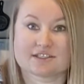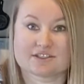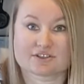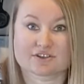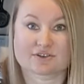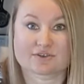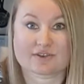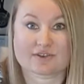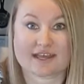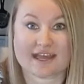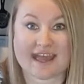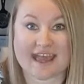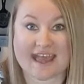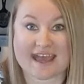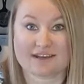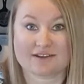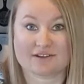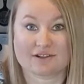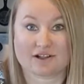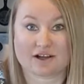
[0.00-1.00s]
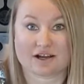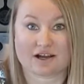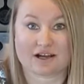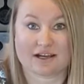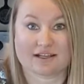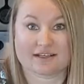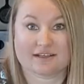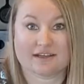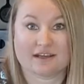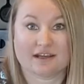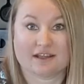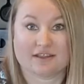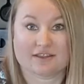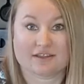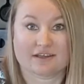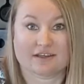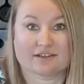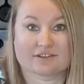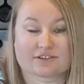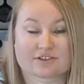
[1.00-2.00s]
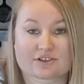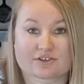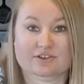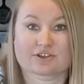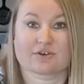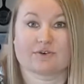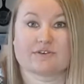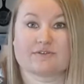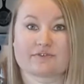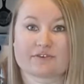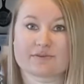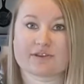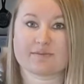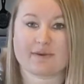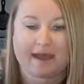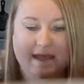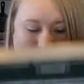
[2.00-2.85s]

to screw the handle on, the screws go in from the